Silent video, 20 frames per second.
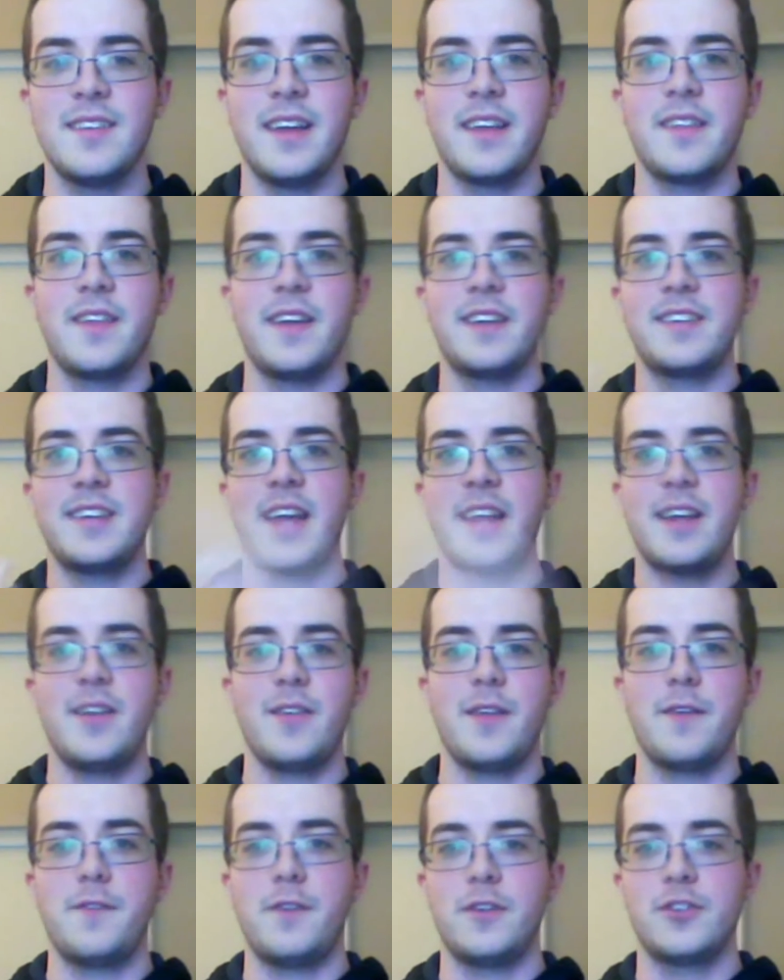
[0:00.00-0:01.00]
Like, they attack
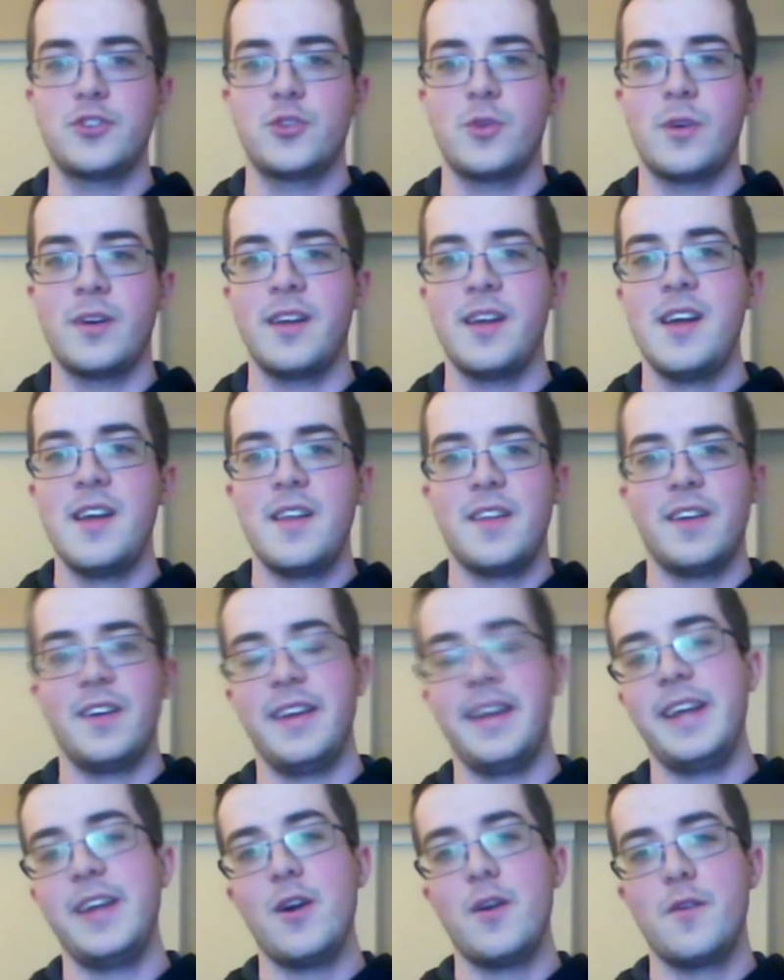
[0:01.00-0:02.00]
you, they fall short, they're
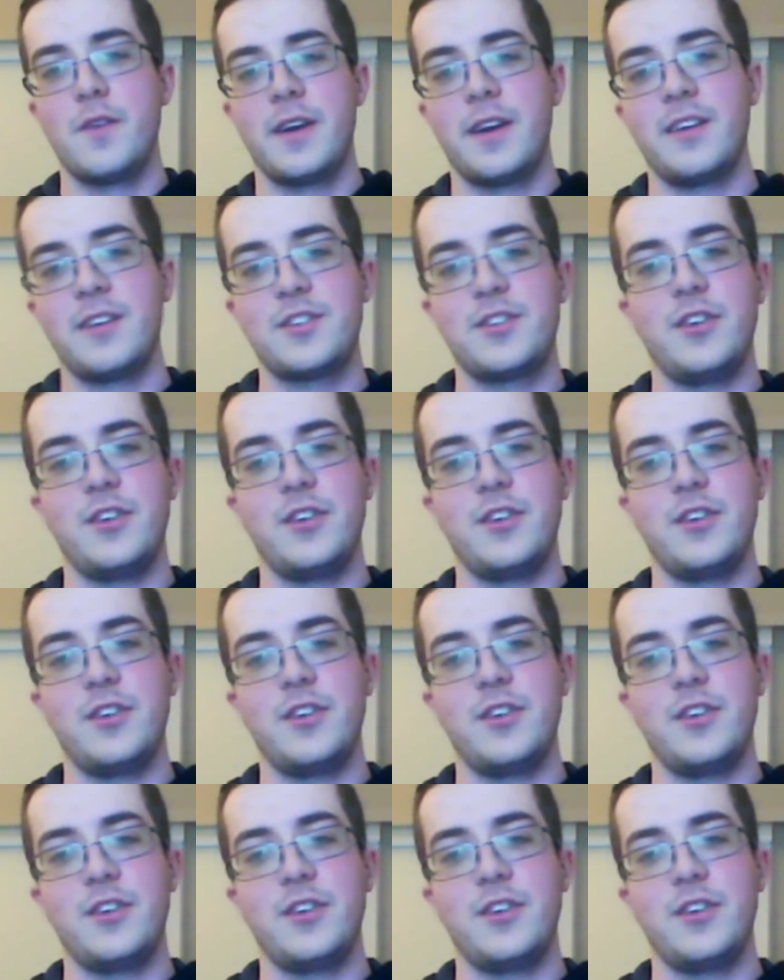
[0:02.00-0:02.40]
leaning over a little,